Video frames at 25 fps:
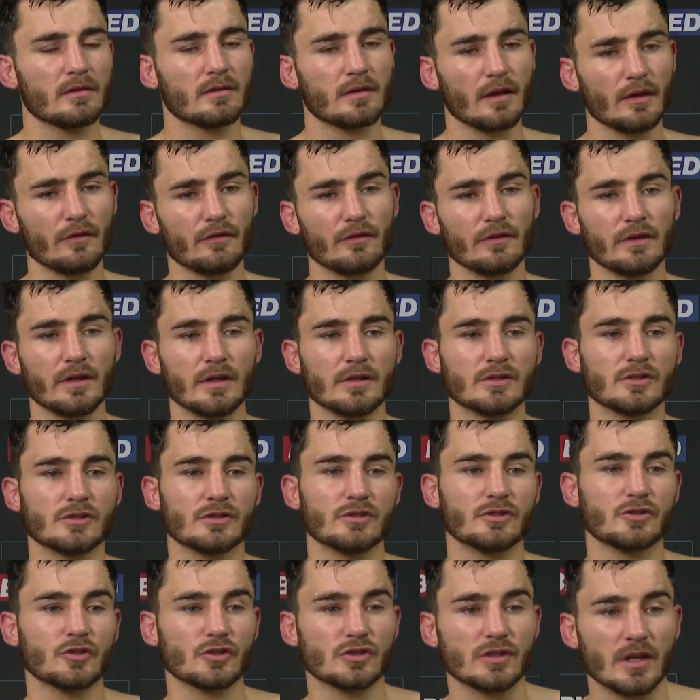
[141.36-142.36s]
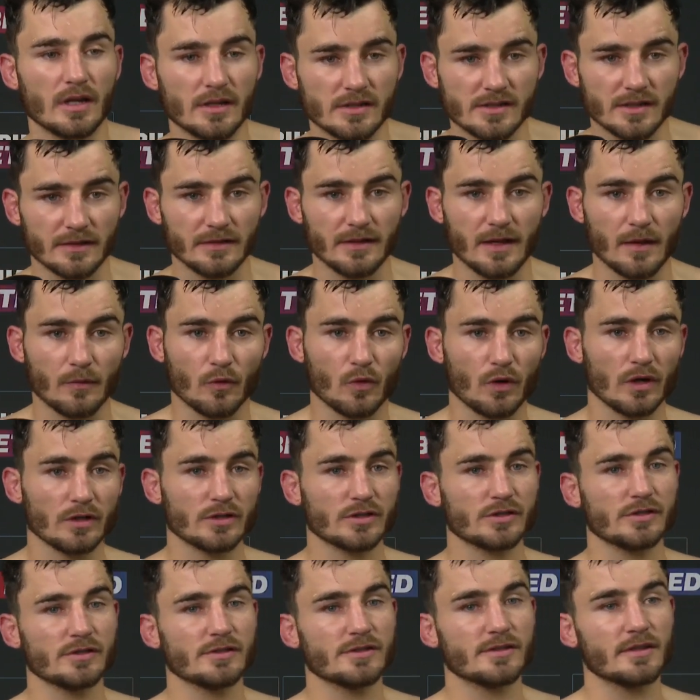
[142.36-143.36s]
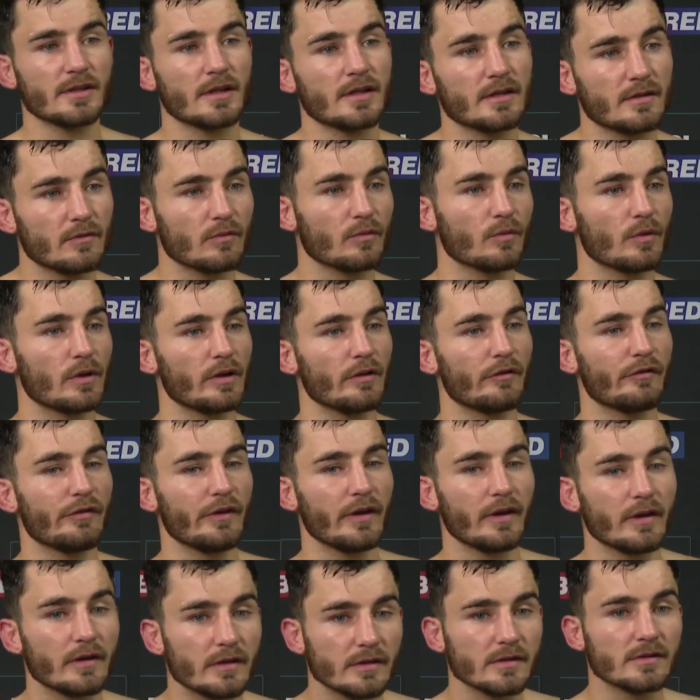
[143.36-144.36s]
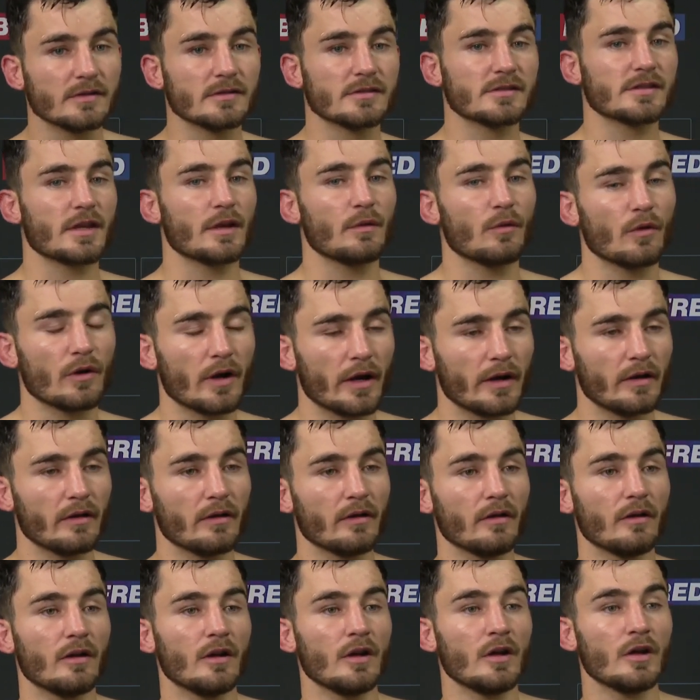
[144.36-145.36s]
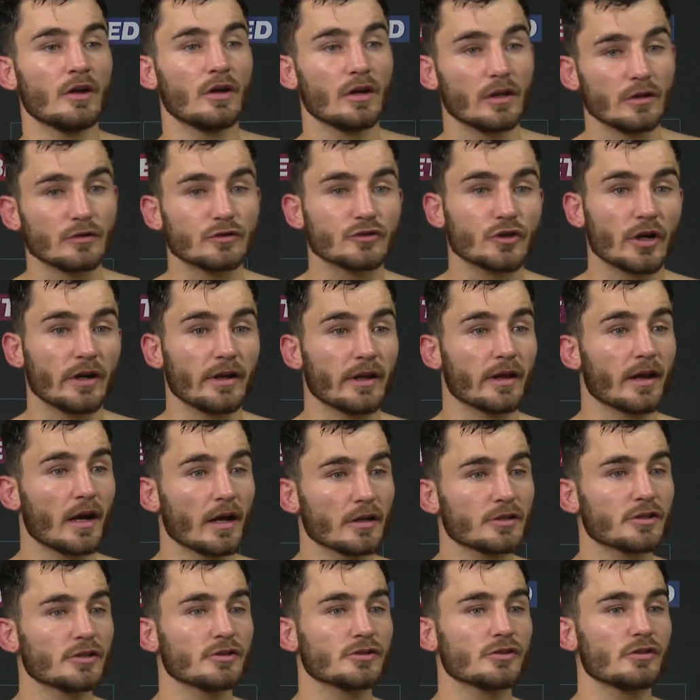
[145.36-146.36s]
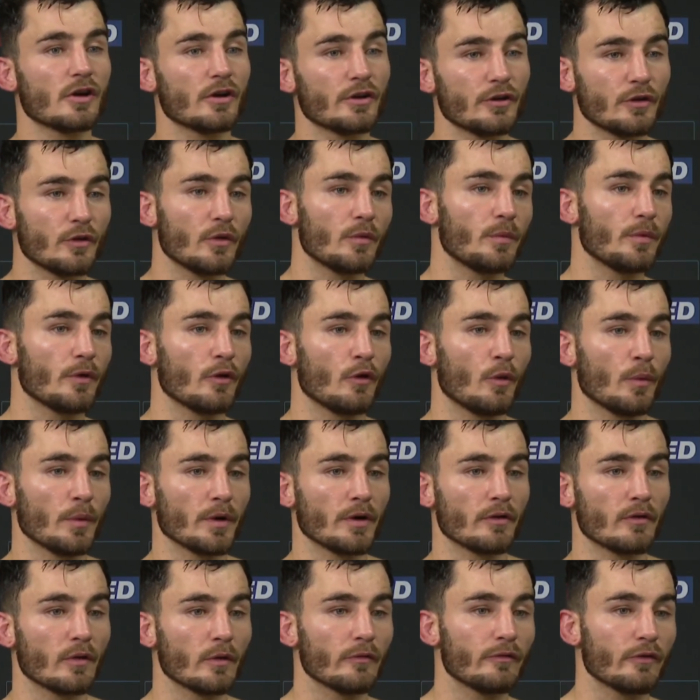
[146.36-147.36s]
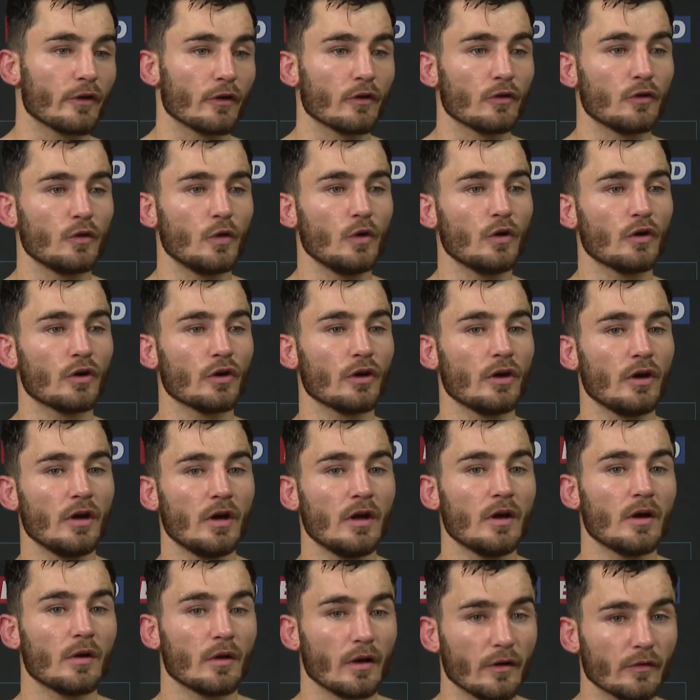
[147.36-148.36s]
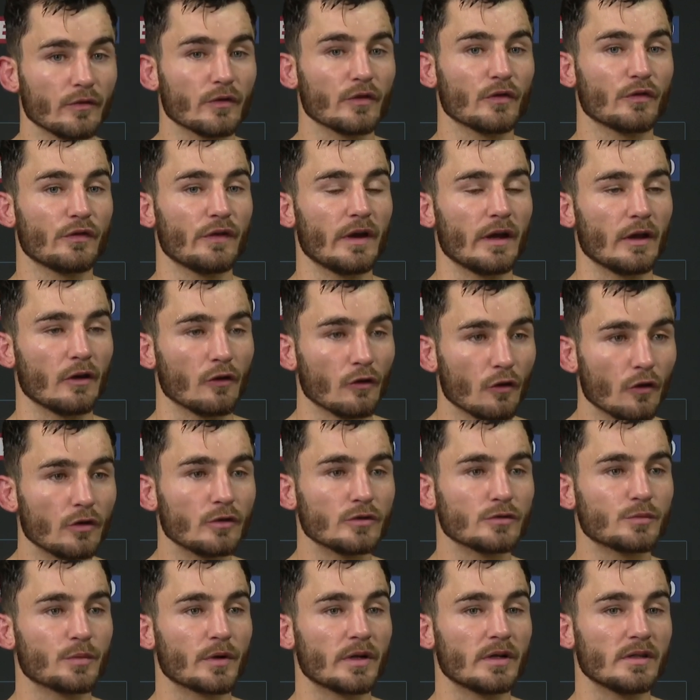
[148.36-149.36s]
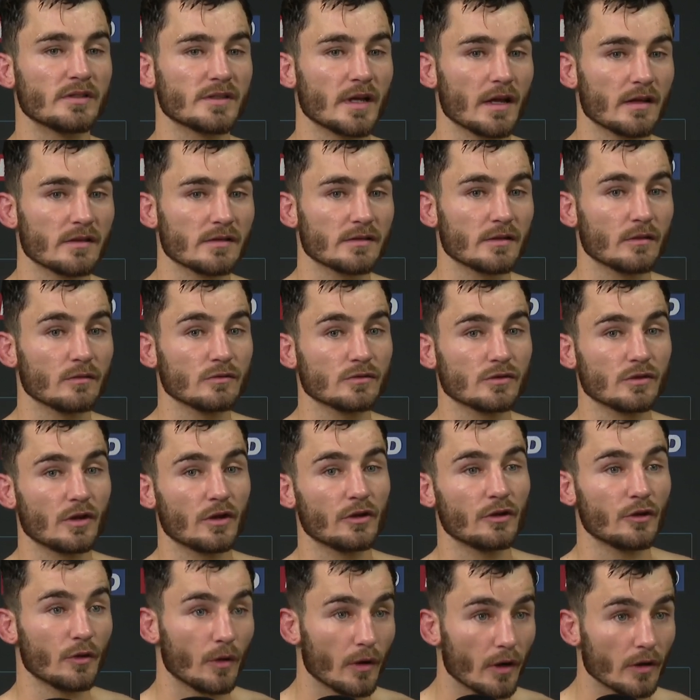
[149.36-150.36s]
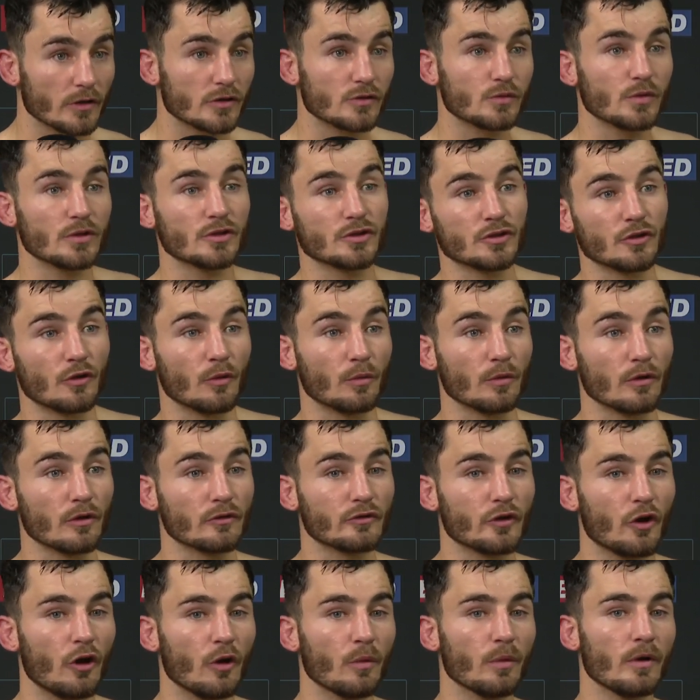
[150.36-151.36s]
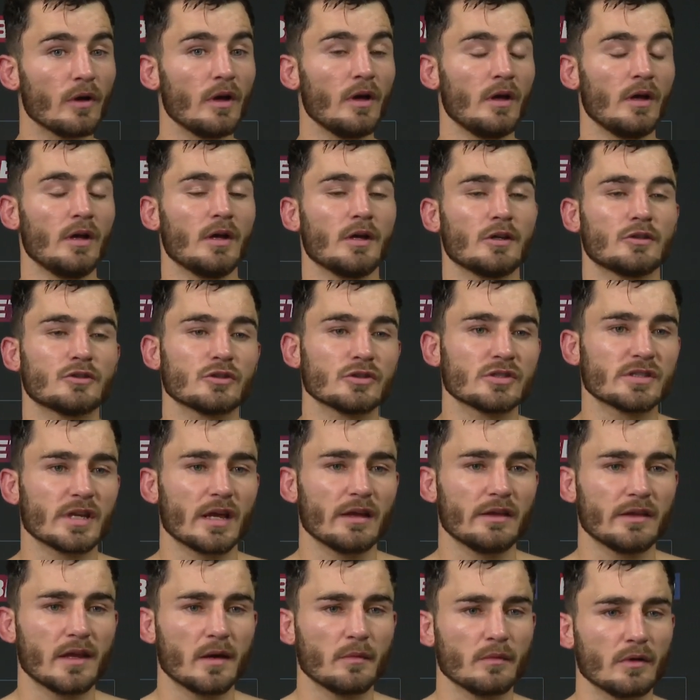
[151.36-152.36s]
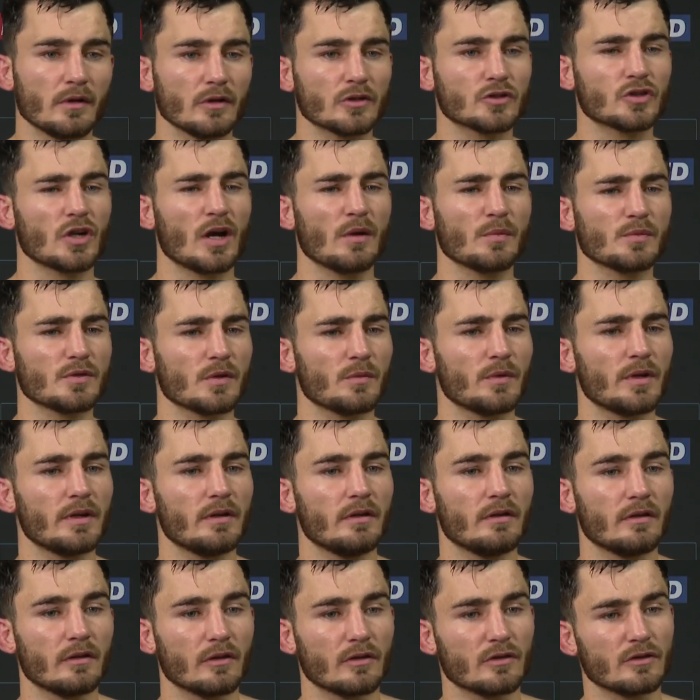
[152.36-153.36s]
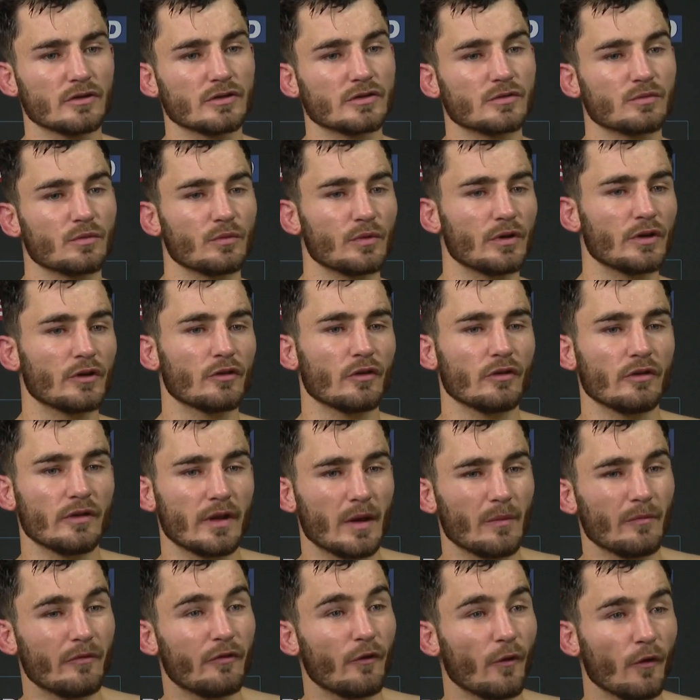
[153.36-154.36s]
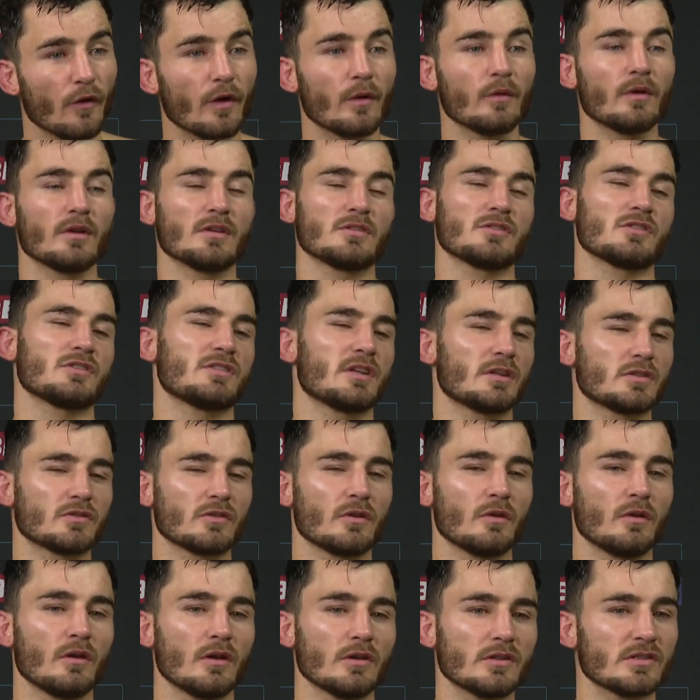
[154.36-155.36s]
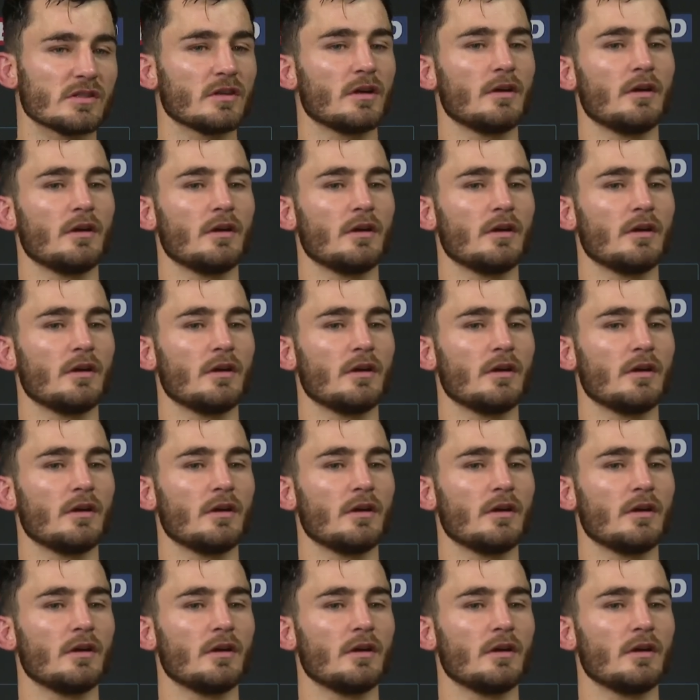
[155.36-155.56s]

Definitely, it's just asking them questions, isn't it? When you're fainting, see what kind of... He was trying to catch it, so I knew he'd be open around for the hook. And if I was fainting low, he was bringing his hands down, so I knew I could switch it up the top. Just setting them little traps, I mean, because when you go in them four-rounders or six-rounders,